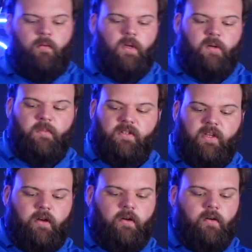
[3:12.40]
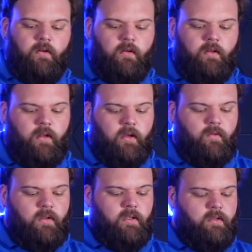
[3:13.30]
pick up my scanner, click and
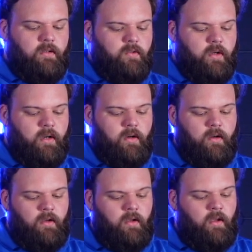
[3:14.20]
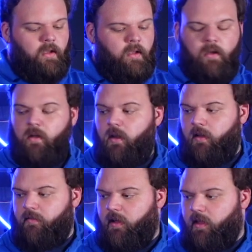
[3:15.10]
release the trigger. And
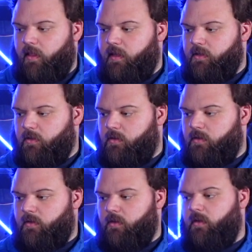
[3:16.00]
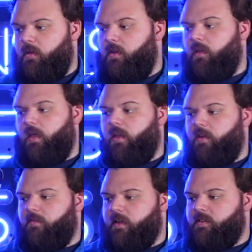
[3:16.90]
I've got lasers and
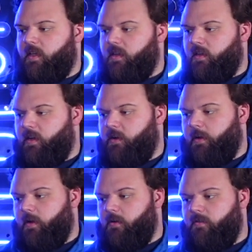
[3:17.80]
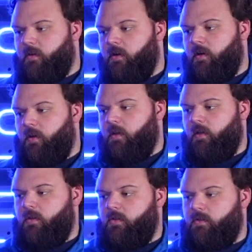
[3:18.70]
I've got scan data going over
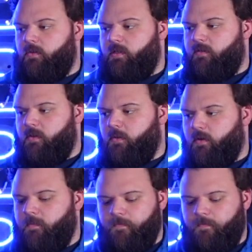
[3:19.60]
to TViewer.